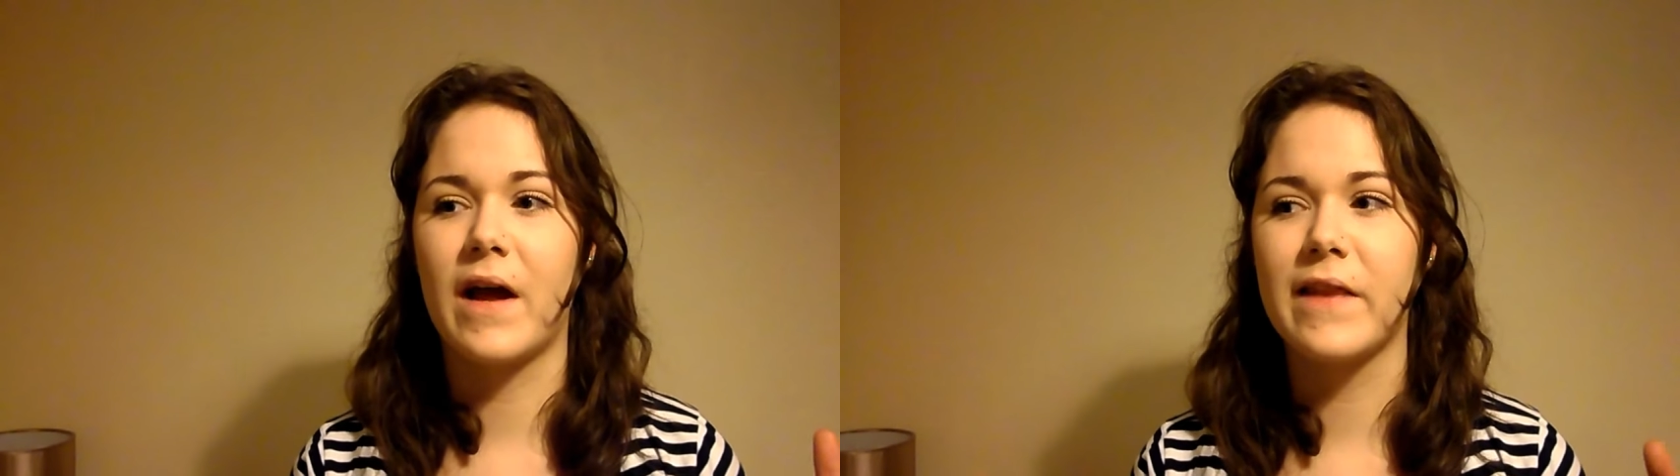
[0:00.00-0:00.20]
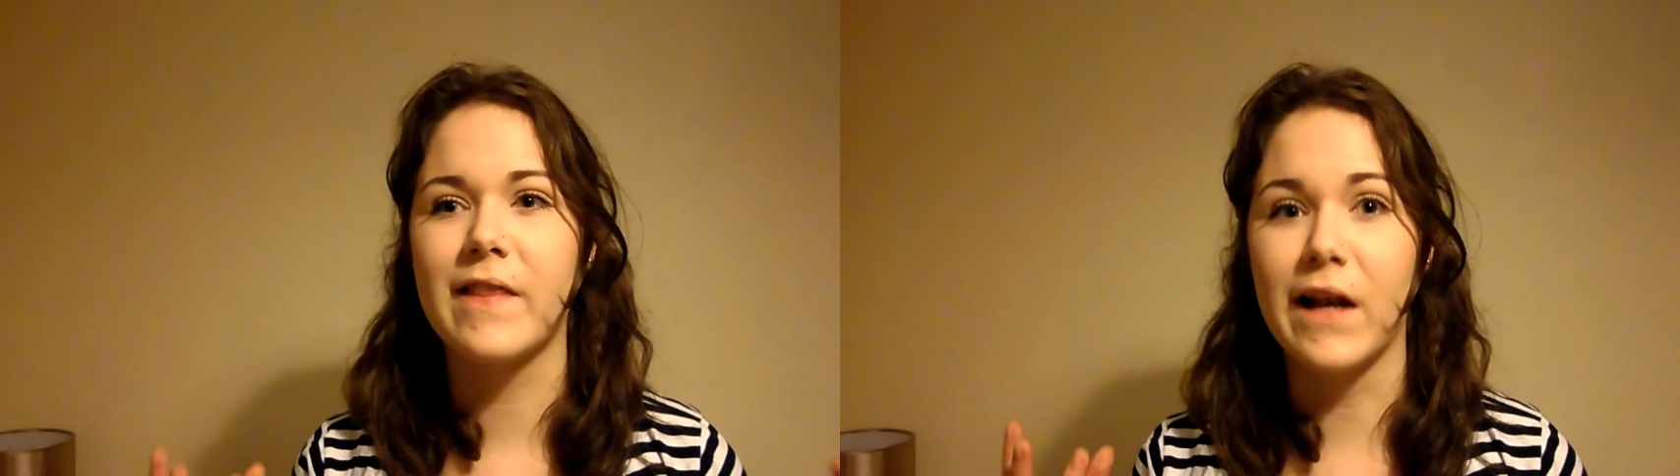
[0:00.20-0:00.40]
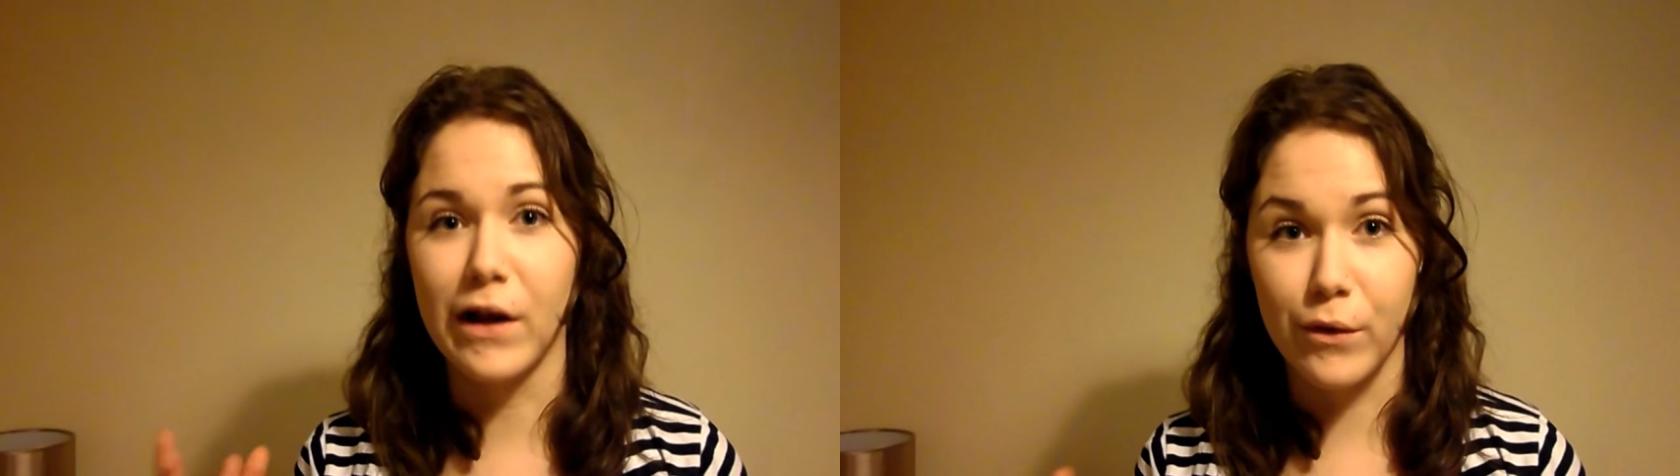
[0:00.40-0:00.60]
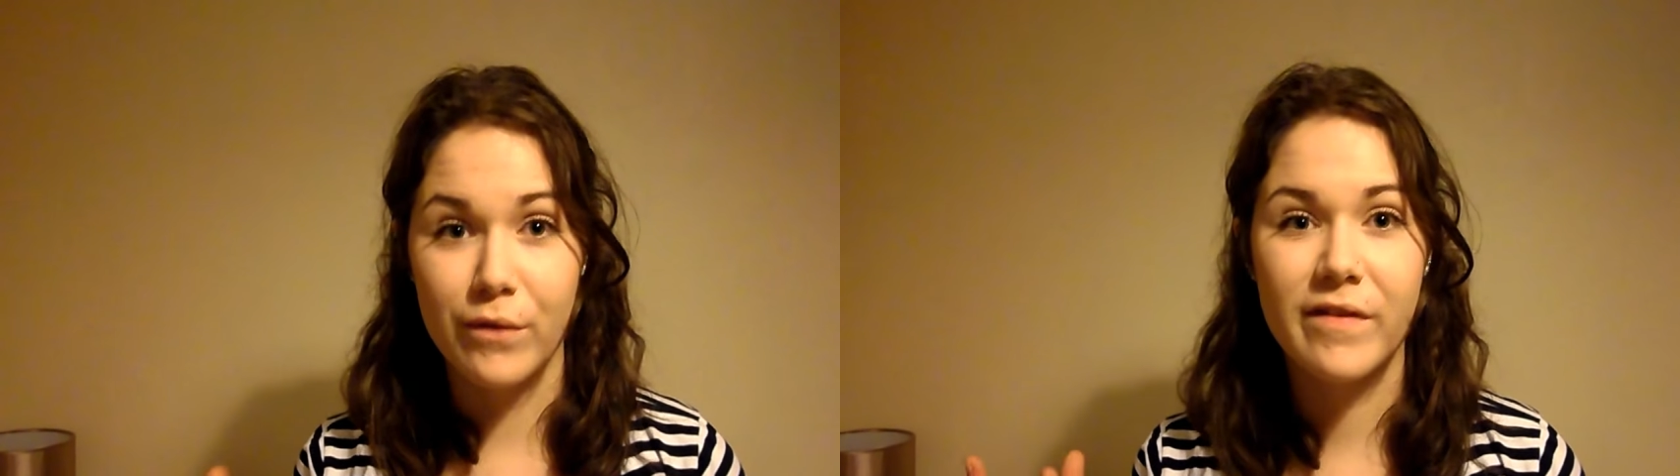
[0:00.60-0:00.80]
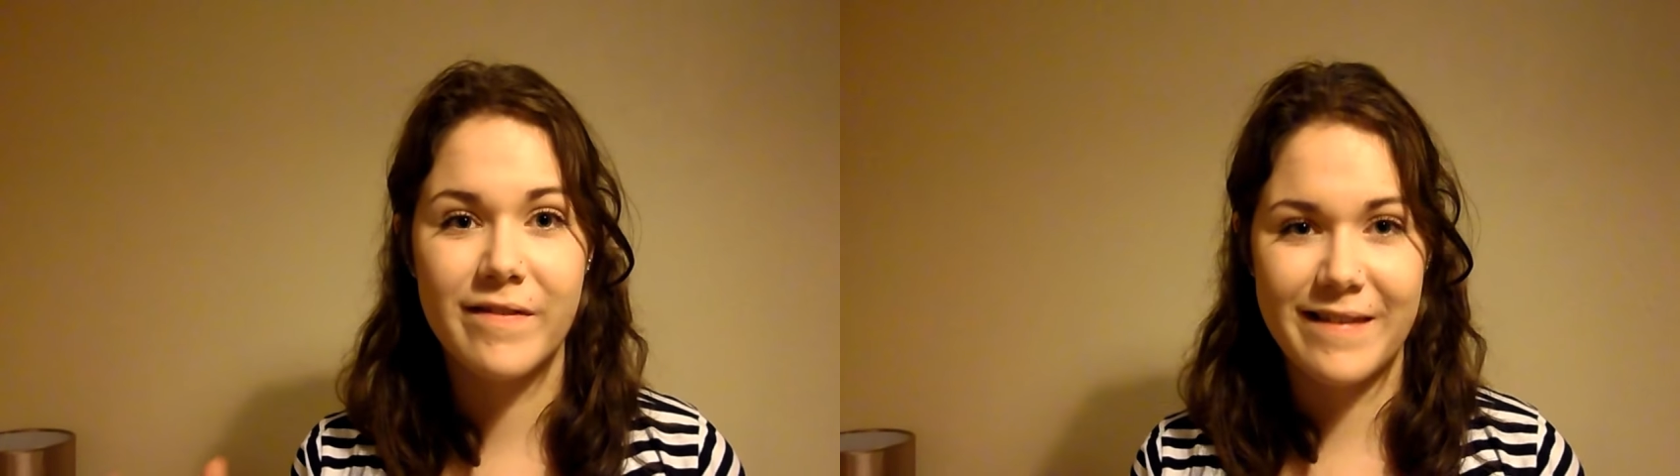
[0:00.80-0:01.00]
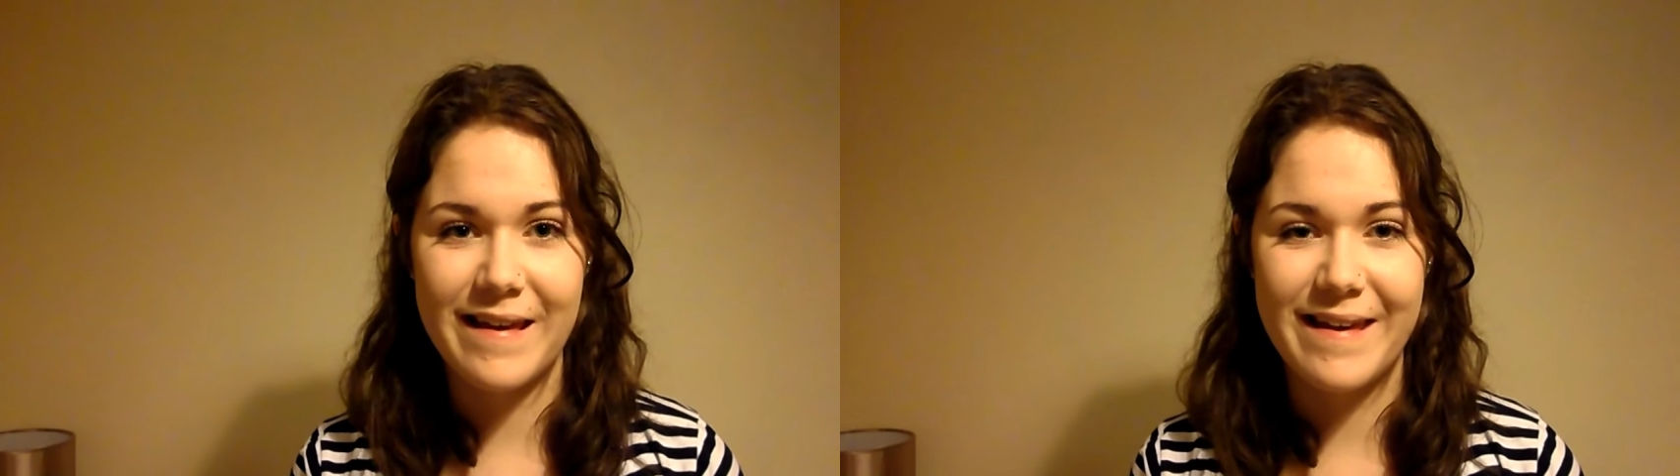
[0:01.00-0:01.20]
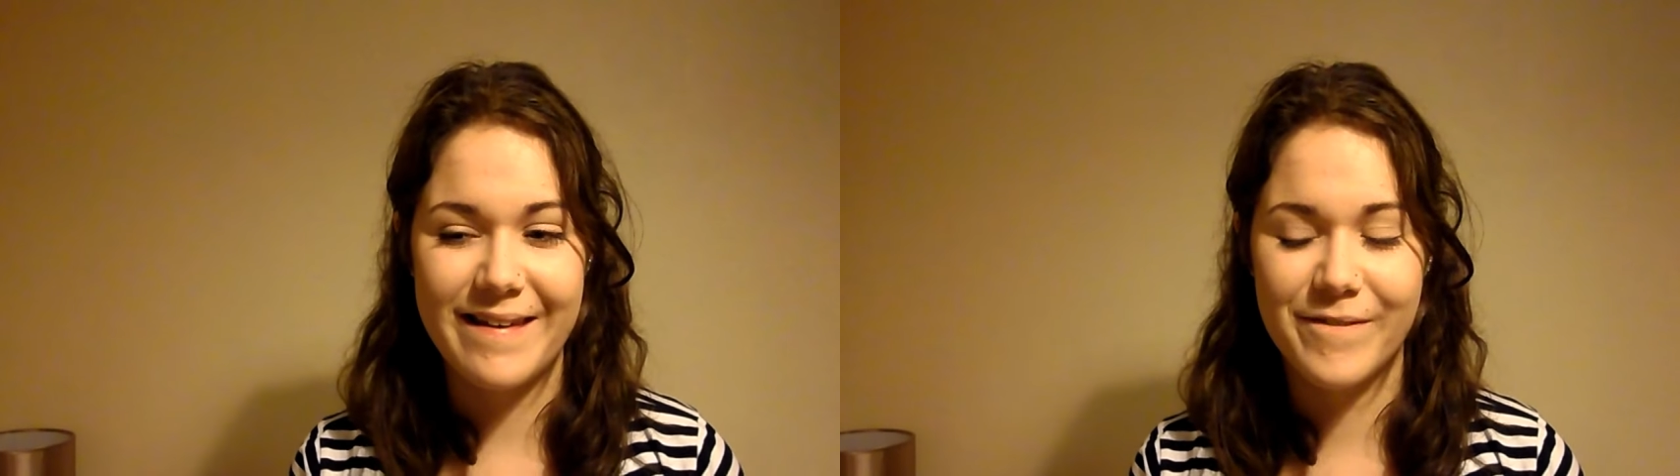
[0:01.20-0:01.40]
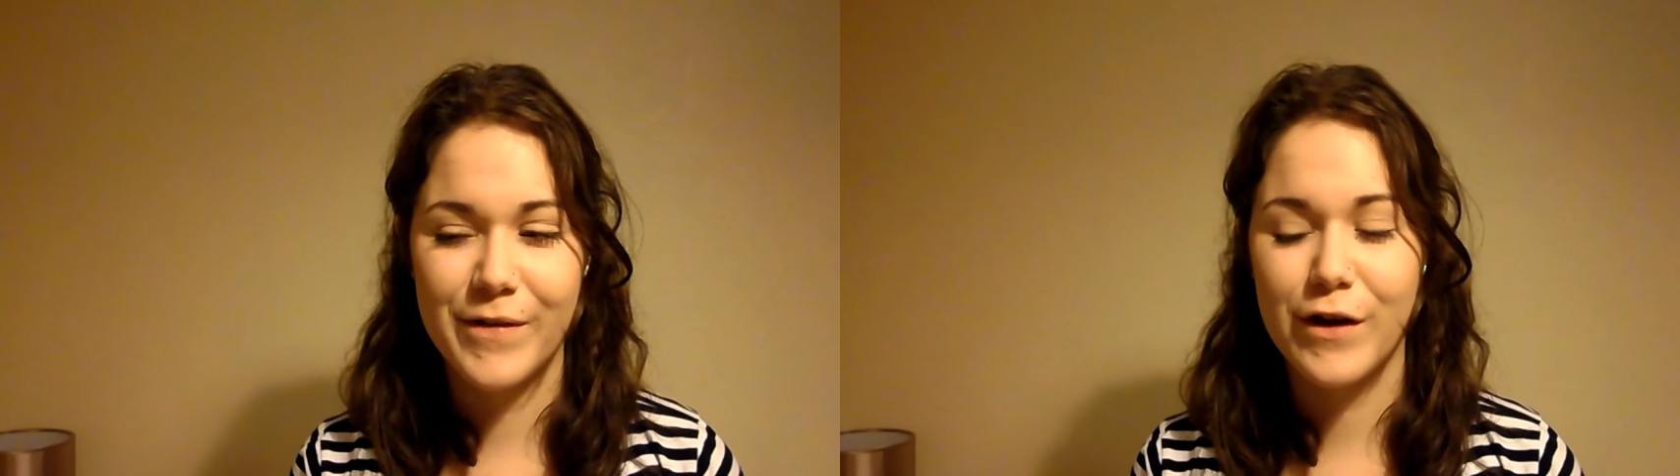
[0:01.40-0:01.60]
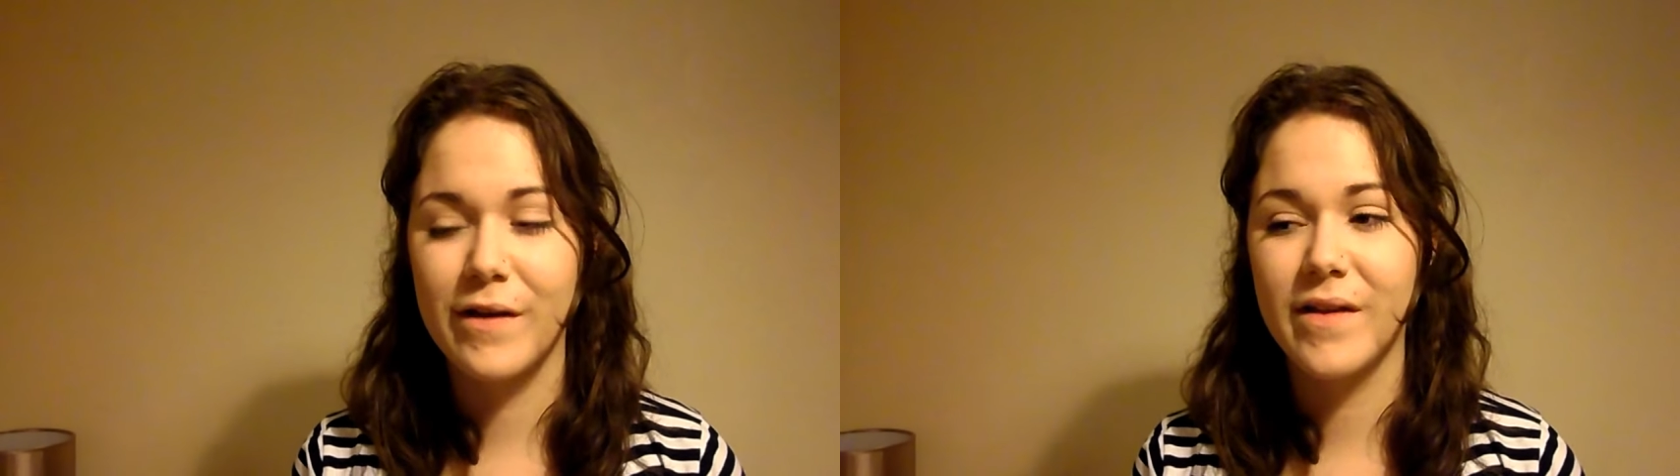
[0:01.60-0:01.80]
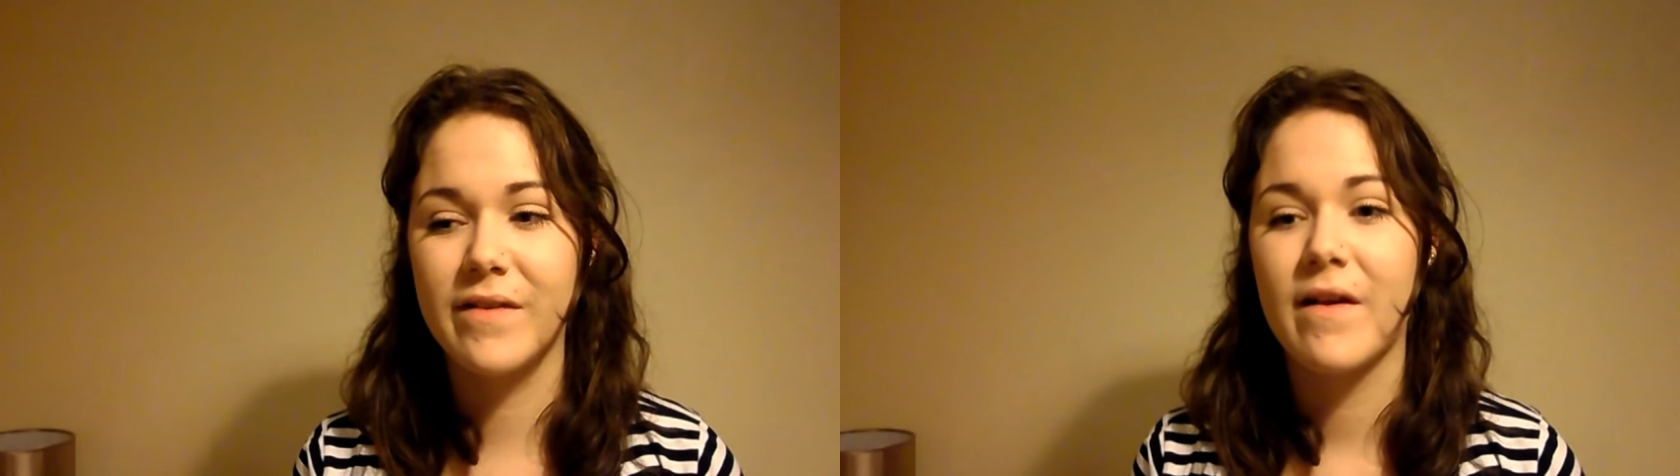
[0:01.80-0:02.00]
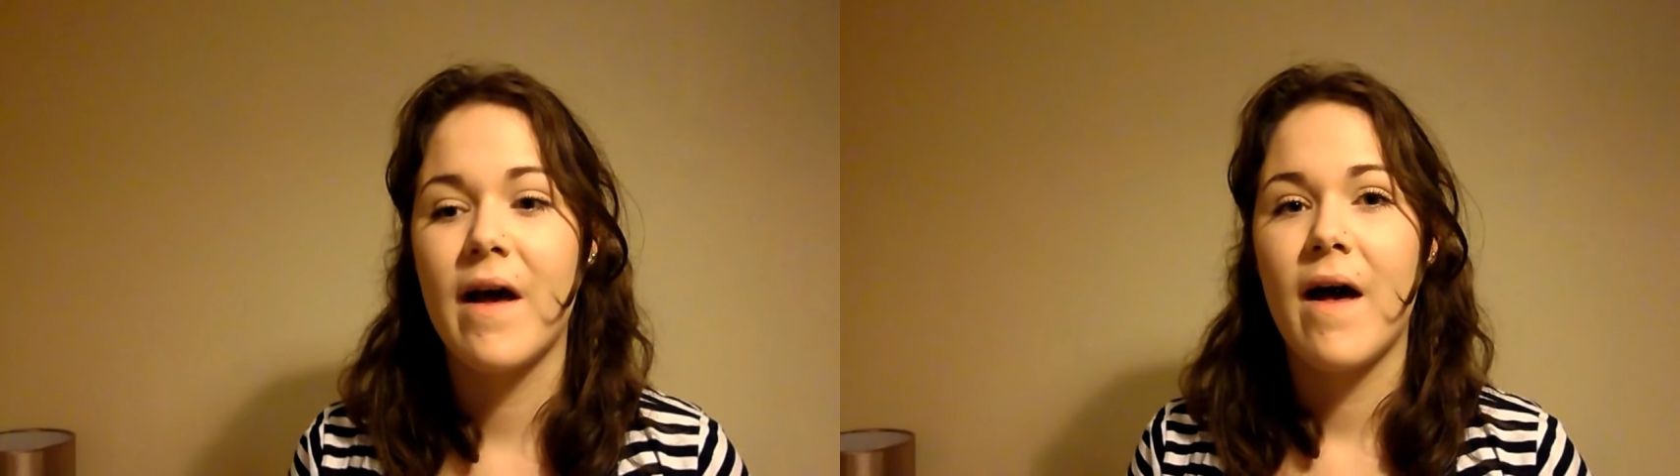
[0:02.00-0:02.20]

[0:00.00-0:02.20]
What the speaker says: like the loose tea, because